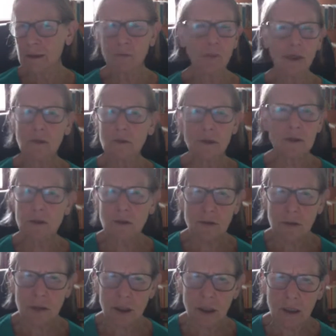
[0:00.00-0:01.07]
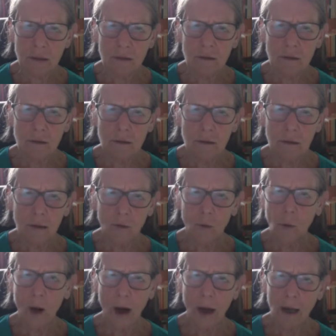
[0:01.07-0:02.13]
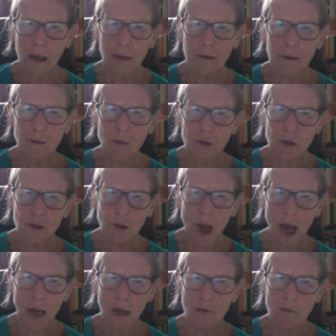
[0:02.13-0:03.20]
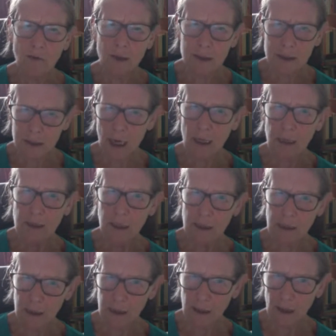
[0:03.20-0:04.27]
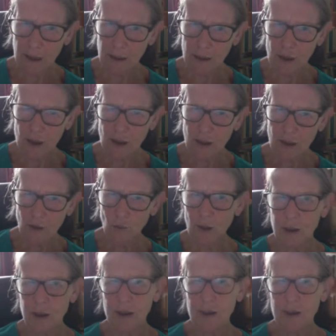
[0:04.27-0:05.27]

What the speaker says: in Belo Horizonte? Why would you have a sign in English, which